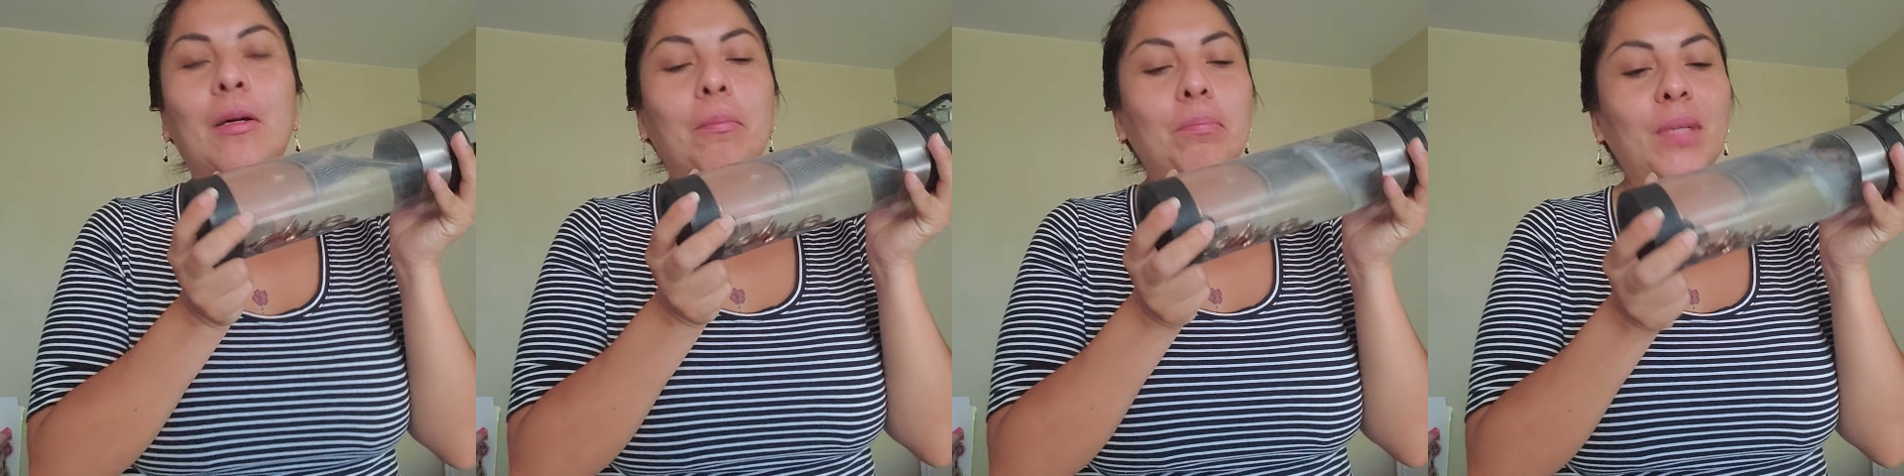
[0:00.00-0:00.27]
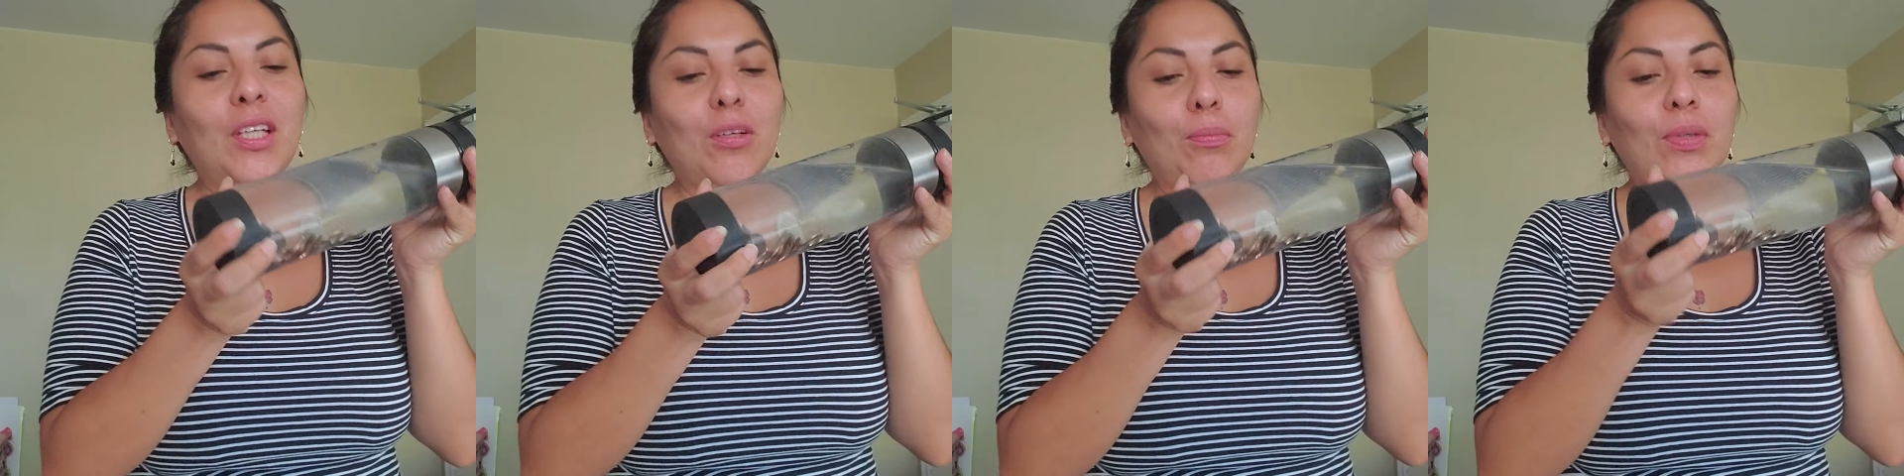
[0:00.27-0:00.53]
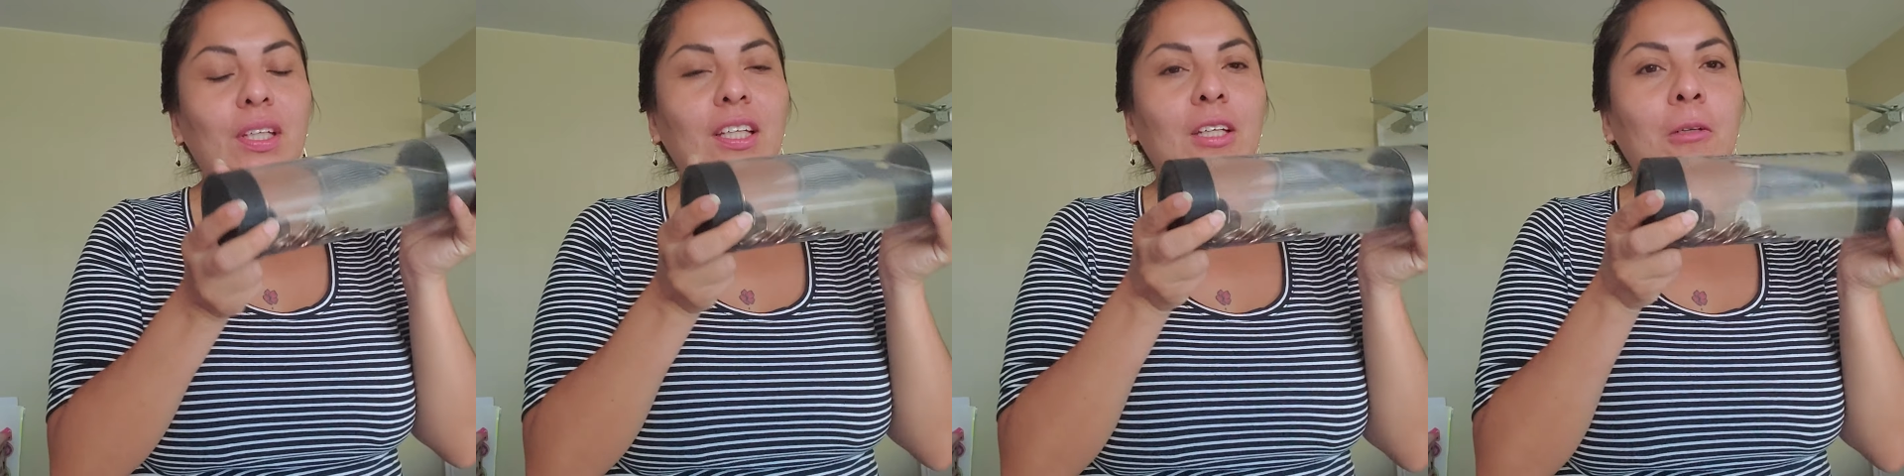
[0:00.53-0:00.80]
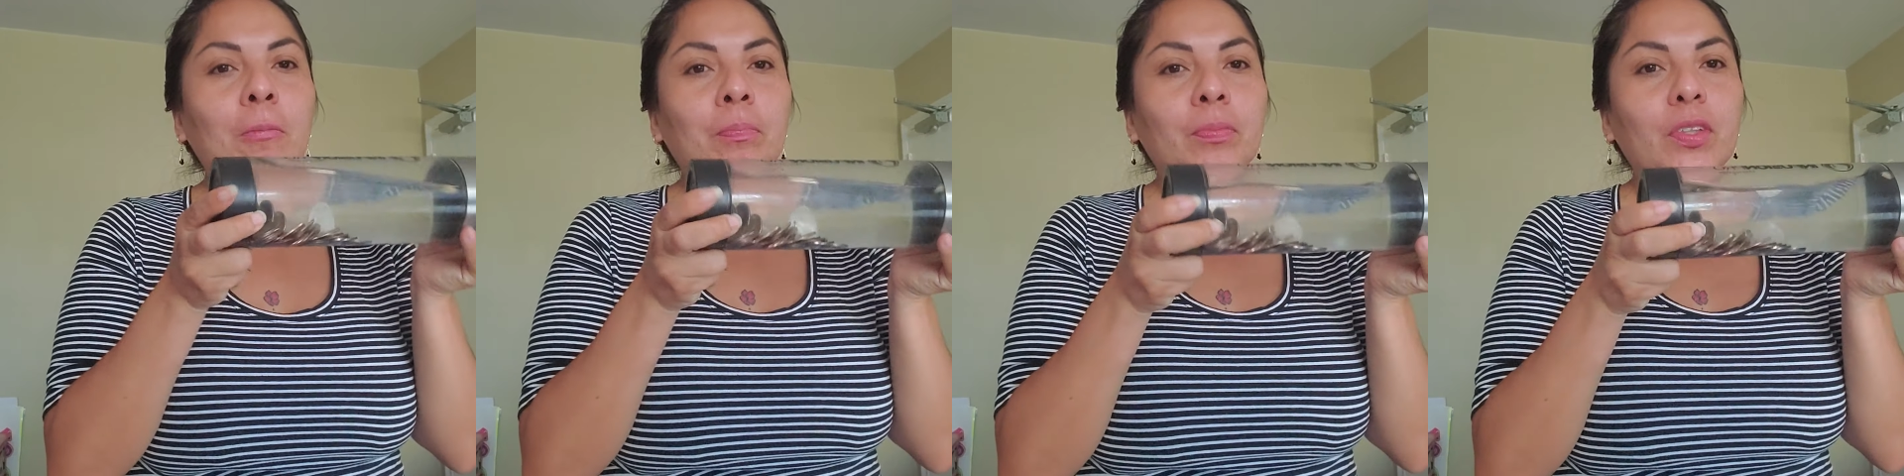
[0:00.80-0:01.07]

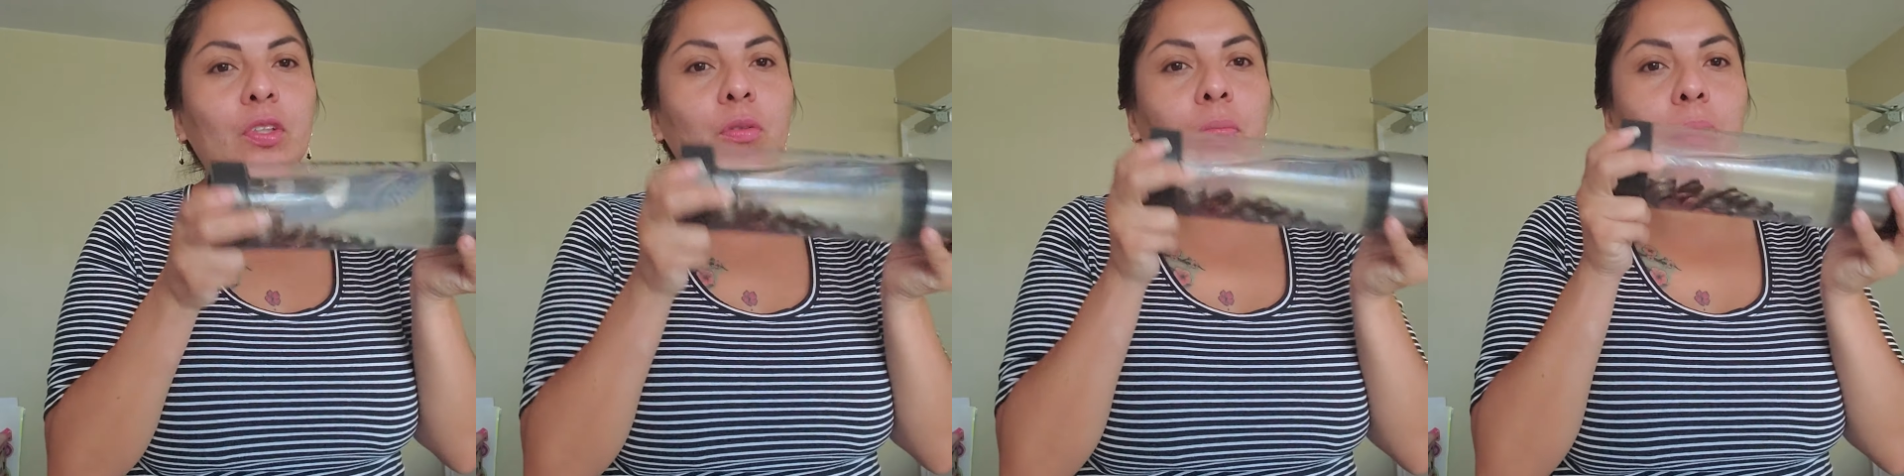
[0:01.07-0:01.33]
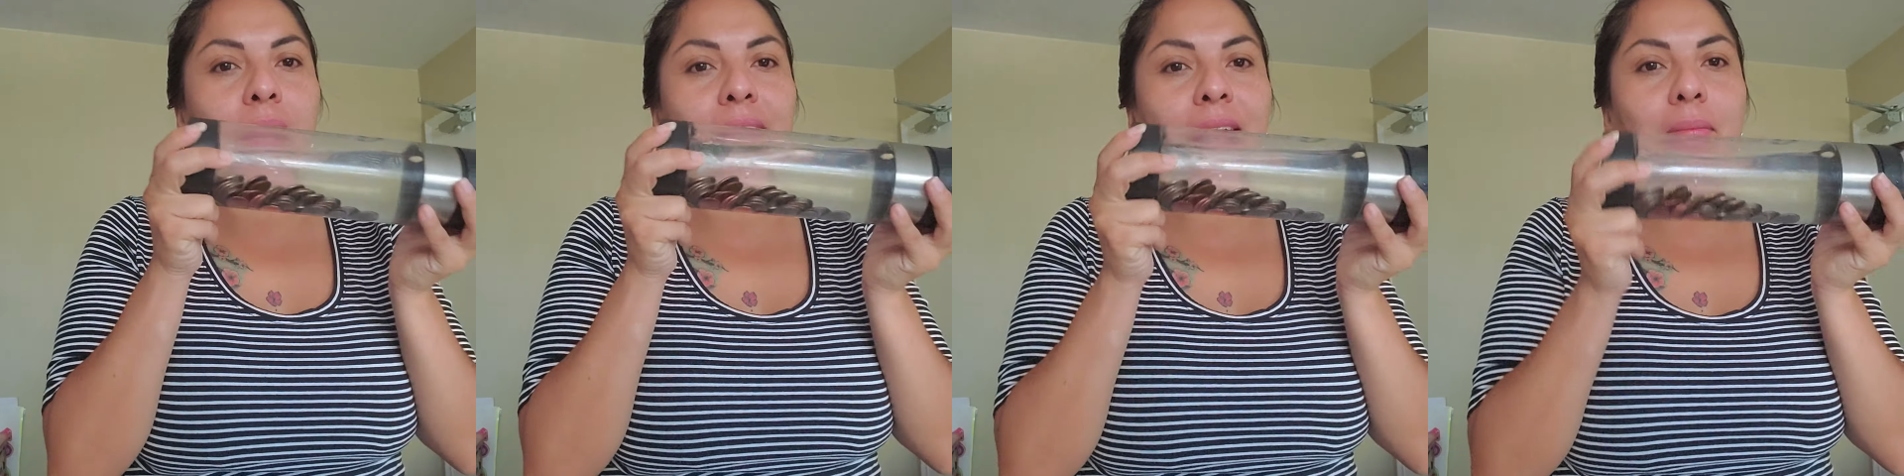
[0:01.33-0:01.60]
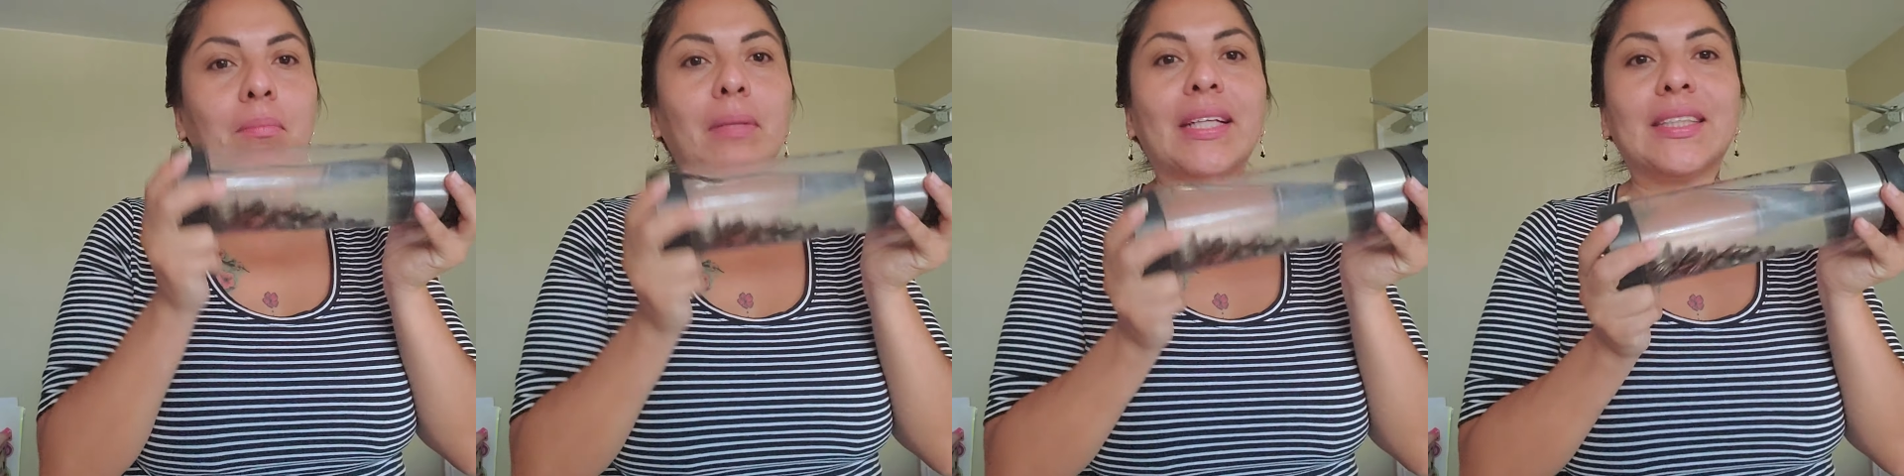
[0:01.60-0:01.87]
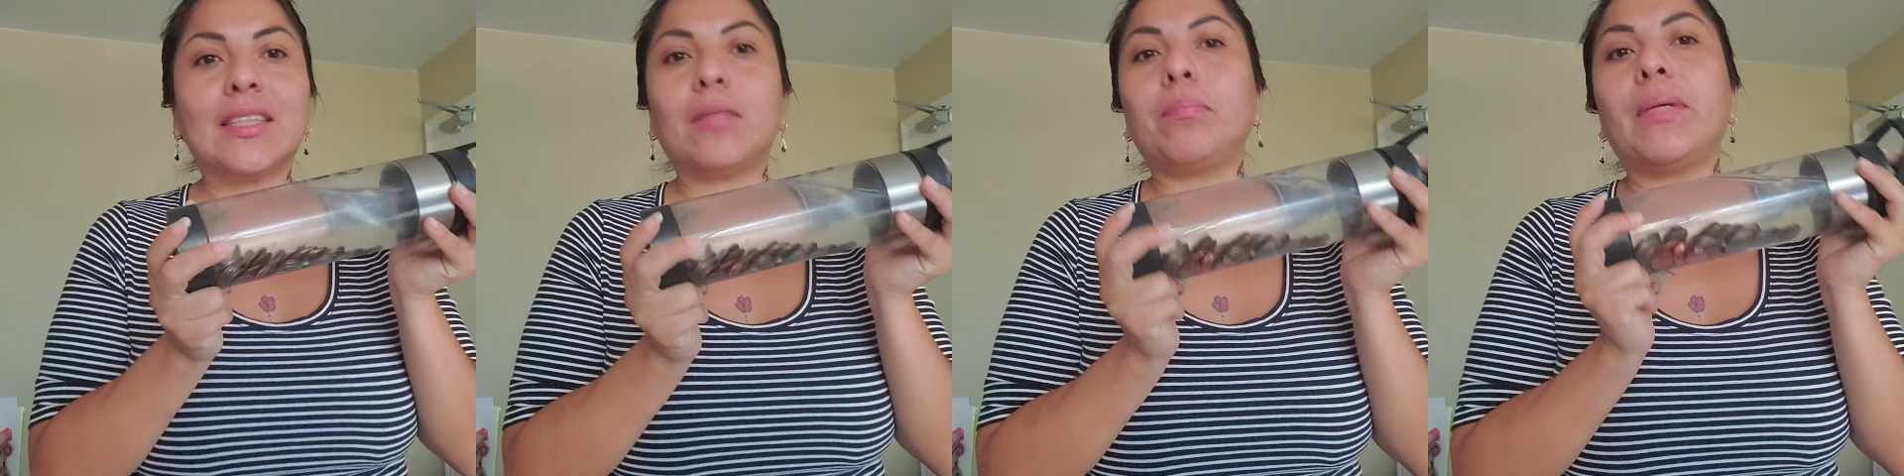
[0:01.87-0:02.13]
Maybe you made a
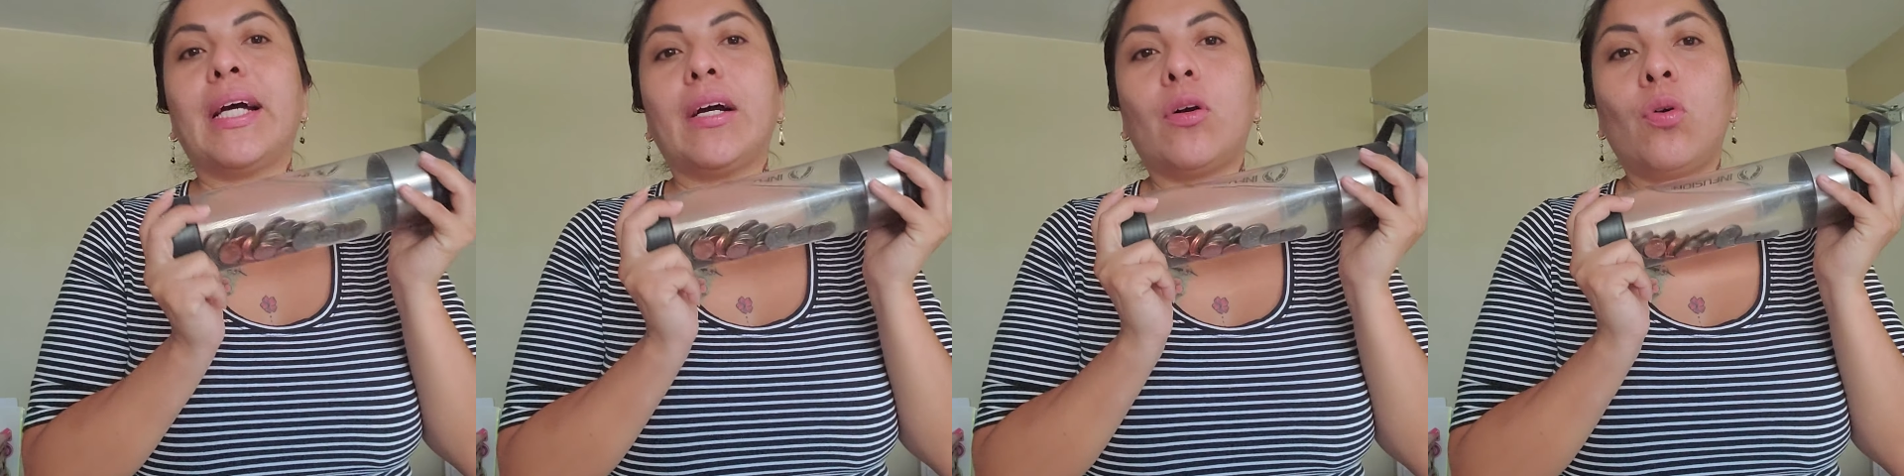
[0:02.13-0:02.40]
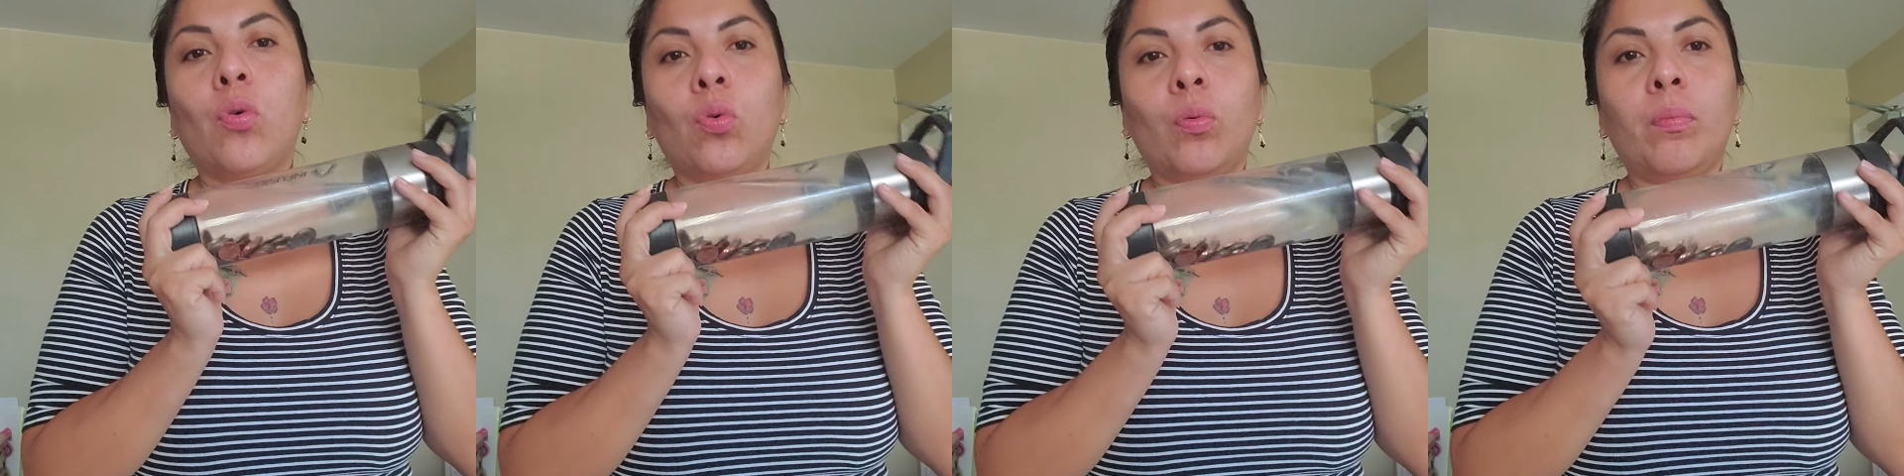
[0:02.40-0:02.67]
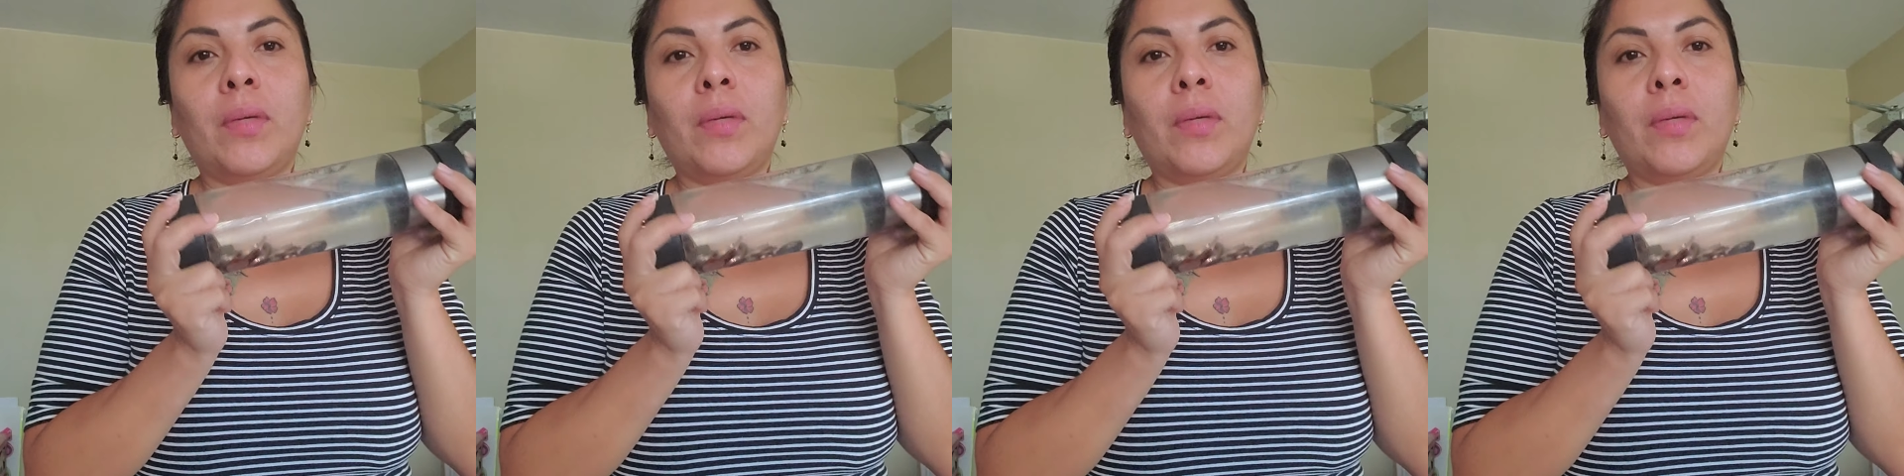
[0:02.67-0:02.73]
mess up at home.